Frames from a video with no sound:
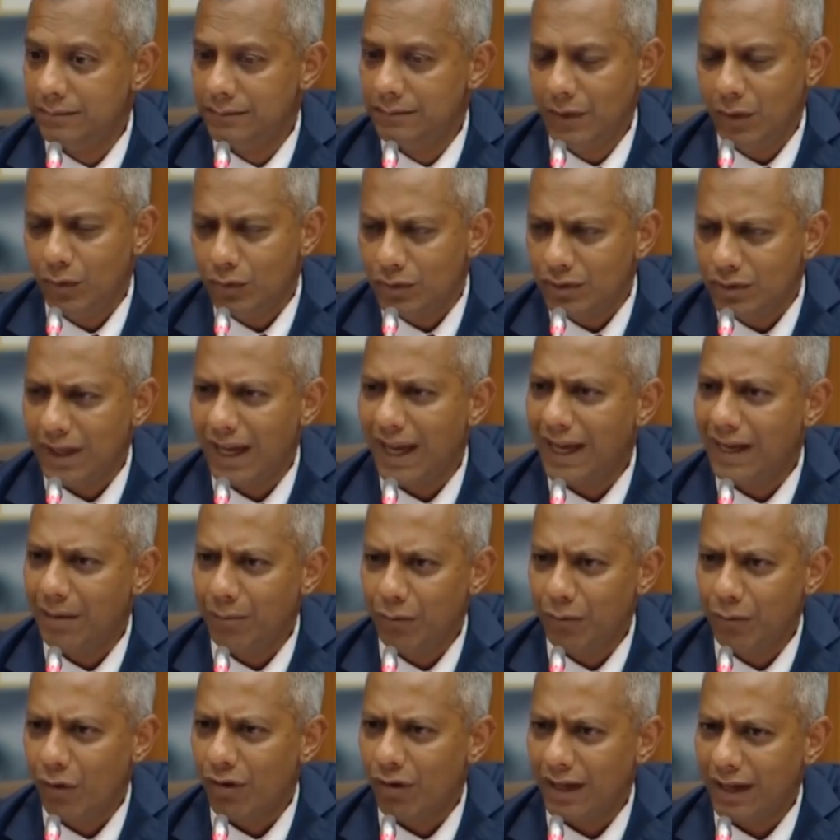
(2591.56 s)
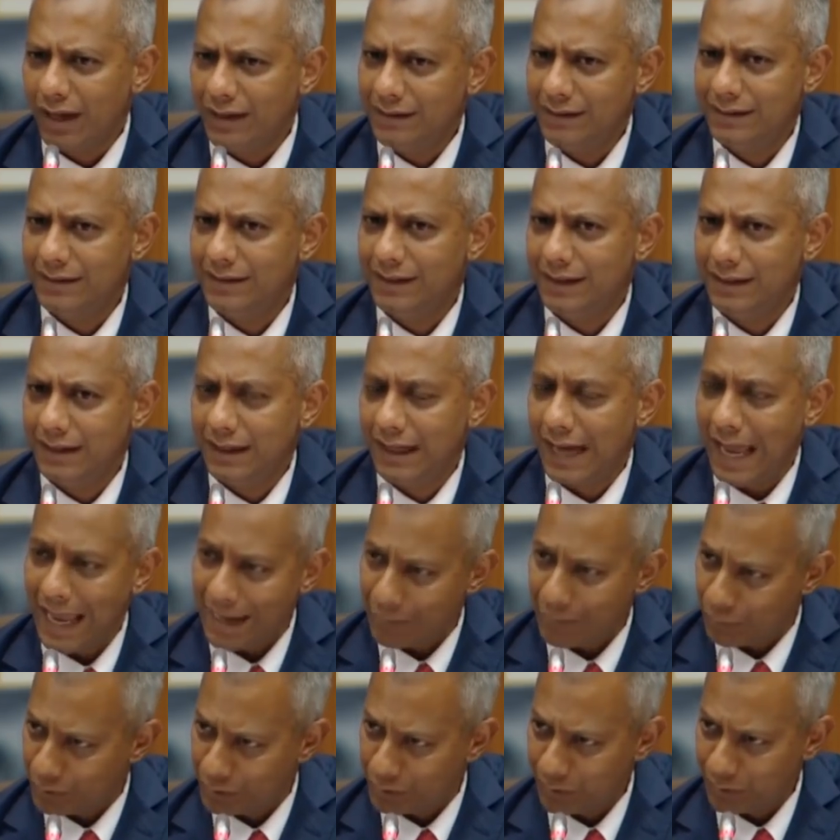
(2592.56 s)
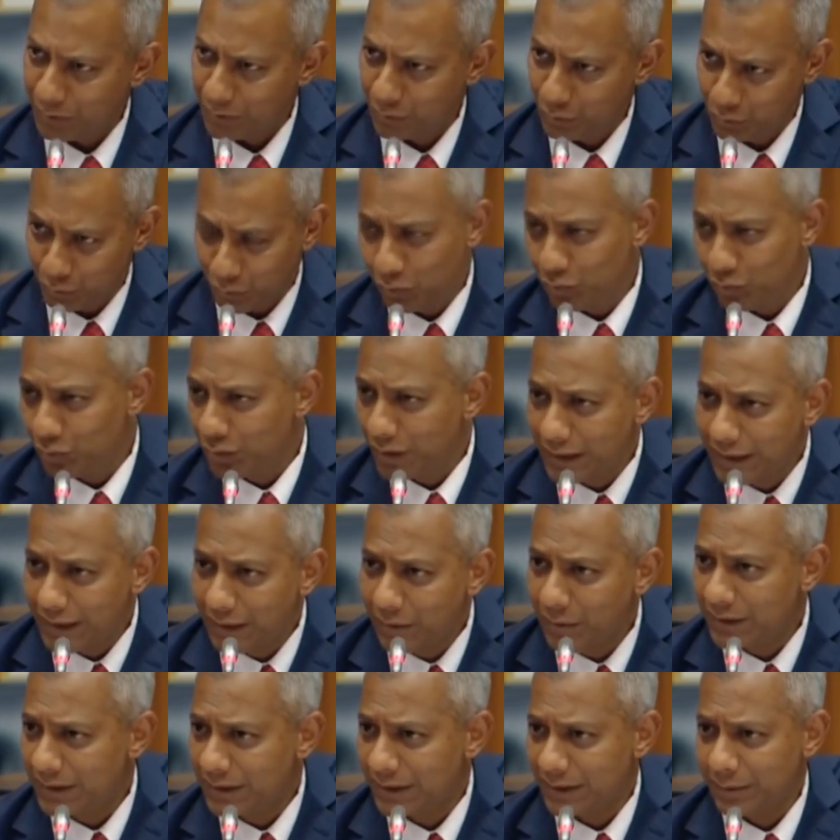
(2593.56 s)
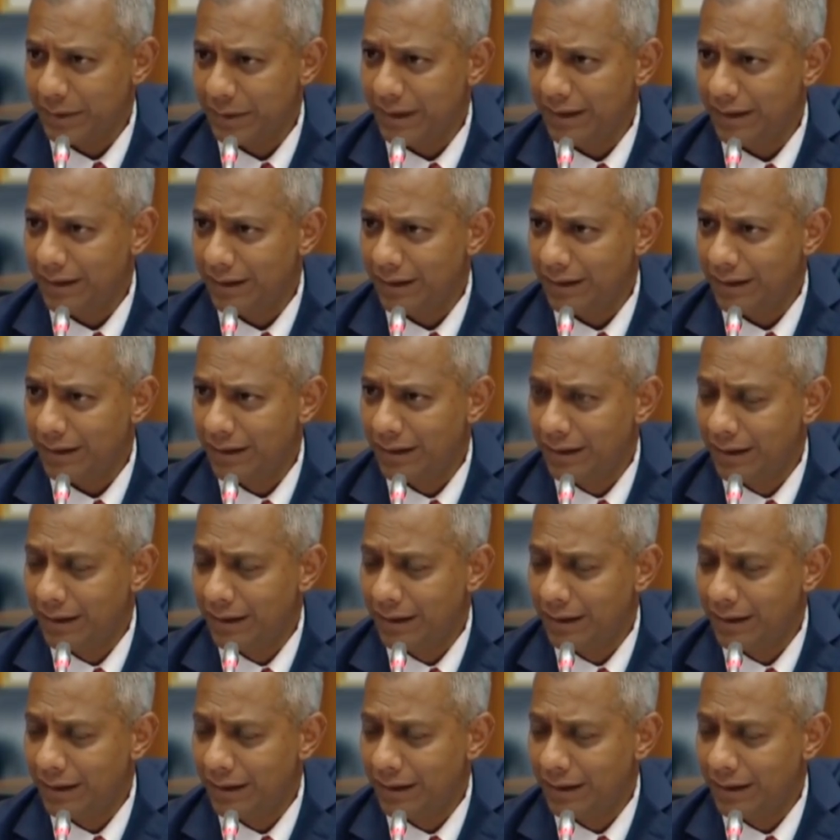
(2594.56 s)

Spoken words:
No, sir, I am not. I just said that I was the one who told you that they were suspended.